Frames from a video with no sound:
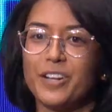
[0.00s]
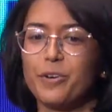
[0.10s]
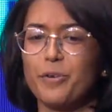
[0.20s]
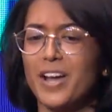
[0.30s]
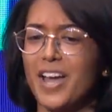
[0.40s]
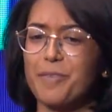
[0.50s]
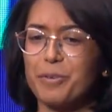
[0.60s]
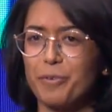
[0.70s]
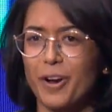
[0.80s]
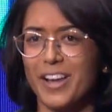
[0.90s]
who I am
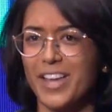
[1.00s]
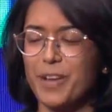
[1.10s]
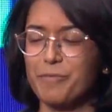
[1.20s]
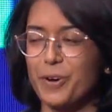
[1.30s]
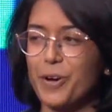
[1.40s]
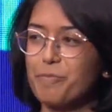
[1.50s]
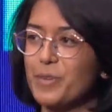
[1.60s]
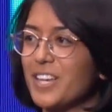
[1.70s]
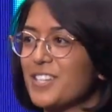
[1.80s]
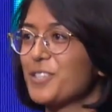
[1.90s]
and where I came from,
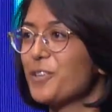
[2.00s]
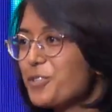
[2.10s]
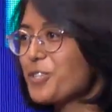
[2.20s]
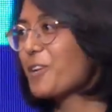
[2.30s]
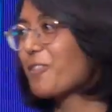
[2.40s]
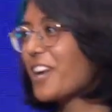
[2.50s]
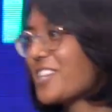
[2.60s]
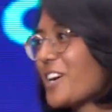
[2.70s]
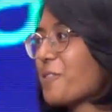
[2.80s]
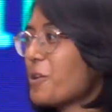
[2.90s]
because usually when I
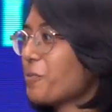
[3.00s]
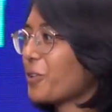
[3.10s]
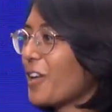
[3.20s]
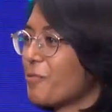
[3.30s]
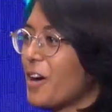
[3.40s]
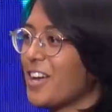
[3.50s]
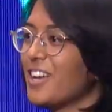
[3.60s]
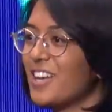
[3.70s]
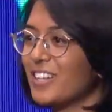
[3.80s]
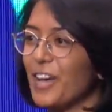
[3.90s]
tell people that my
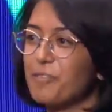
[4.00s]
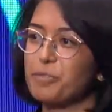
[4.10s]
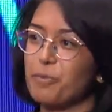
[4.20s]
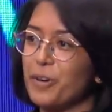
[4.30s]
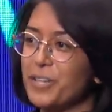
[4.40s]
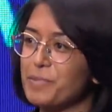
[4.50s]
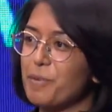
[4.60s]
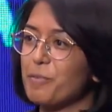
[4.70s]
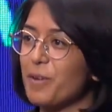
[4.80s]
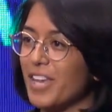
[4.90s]
life's work is
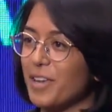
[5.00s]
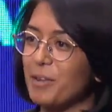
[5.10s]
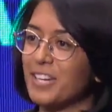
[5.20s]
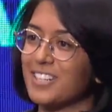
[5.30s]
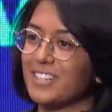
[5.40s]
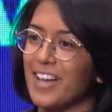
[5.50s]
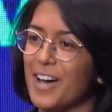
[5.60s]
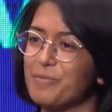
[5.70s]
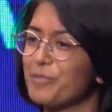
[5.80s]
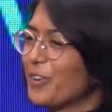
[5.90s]
about making meat in a
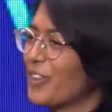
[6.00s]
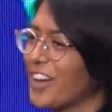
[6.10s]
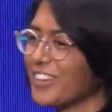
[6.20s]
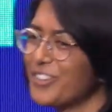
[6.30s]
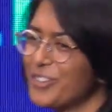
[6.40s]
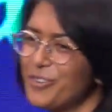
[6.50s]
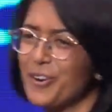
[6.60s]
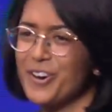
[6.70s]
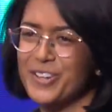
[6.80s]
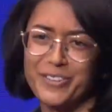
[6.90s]
lab, they're like, Who
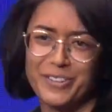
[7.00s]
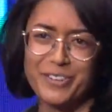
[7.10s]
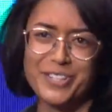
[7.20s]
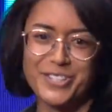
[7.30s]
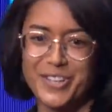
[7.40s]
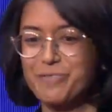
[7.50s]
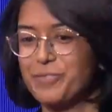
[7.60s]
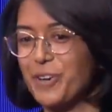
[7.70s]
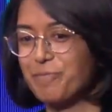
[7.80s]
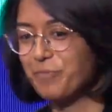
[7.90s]
are you and where did you come
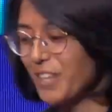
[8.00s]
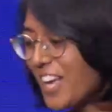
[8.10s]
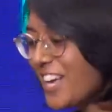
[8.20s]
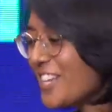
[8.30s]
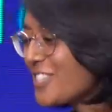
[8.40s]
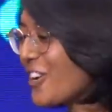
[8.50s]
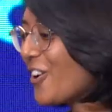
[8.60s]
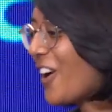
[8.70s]
from? So